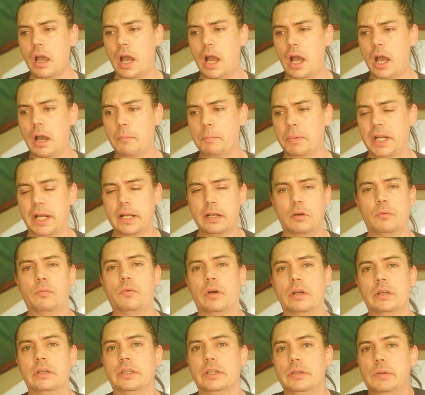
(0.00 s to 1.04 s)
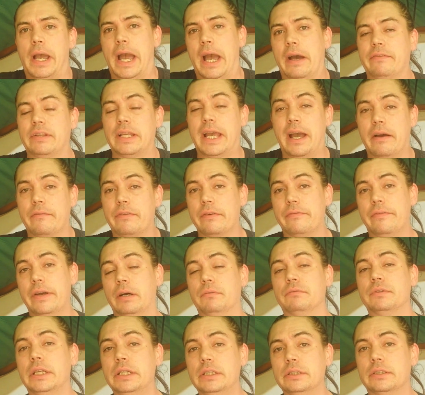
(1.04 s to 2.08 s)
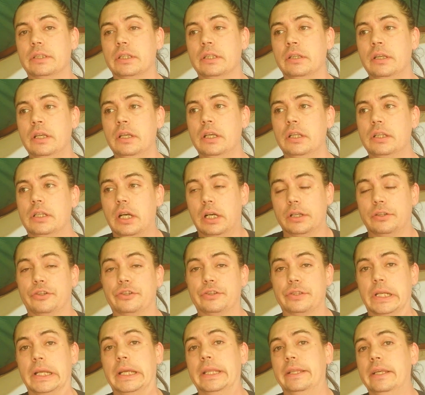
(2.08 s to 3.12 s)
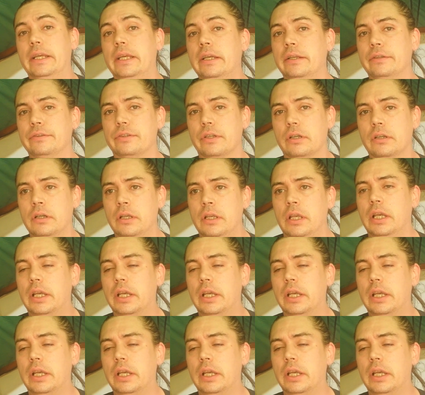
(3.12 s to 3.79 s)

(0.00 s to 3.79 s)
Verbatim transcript: uh, but I don't want to have to have the foundation to understand the answer